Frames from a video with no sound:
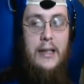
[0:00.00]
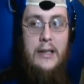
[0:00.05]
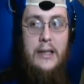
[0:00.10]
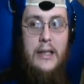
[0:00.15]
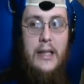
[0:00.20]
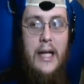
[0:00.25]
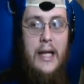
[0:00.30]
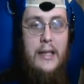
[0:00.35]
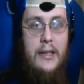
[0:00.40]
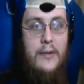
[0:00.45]

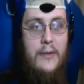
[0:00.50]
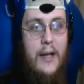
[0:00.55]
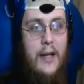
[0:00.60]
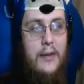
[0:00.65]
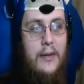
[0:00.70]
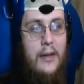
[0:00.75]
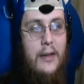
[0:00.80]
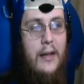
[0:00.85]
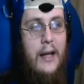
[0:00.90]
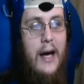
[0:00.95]
slides
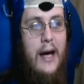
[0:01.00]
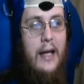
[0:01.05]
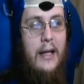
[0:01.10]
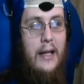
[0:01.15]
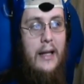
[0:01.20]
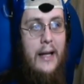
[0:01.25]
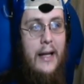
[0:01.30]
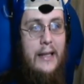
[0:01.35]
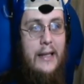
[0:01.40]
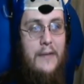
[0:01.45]
around a lot,
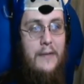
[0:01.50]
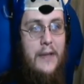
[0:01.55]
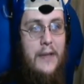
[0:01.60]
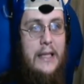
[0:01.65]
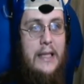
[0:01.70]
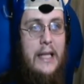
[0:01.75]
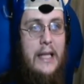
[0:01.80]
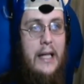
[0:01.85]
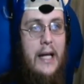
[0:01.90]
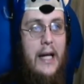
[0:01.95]
like as if
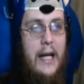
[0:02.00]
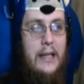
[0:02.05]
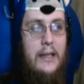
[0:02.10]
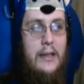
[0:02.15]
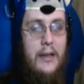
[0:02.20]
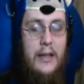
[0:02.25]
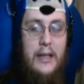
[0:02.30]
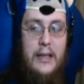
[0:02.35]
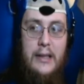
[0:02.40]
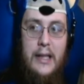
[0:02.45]
he's on ice
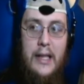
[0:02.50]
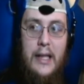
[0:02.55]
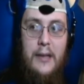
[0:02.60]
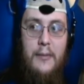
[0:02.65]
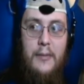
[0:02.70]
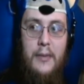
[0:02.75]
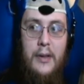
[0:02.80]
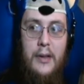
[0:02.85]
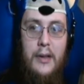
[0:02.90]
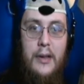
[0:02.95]
all the
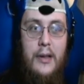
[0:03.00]
time.